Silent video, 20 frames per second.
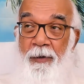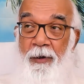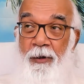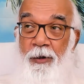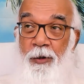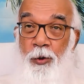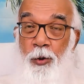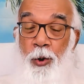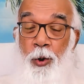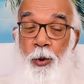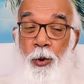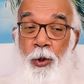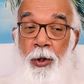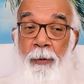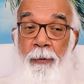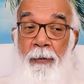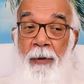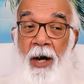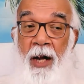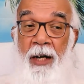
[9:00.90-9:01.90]
So you
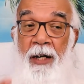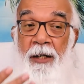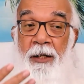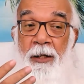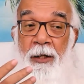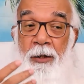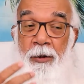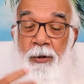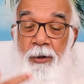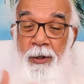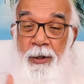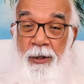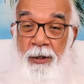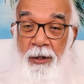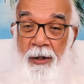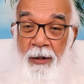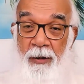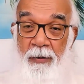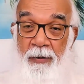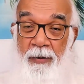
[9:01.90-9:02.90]
remind
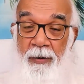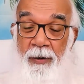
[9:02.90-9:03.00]
yourself,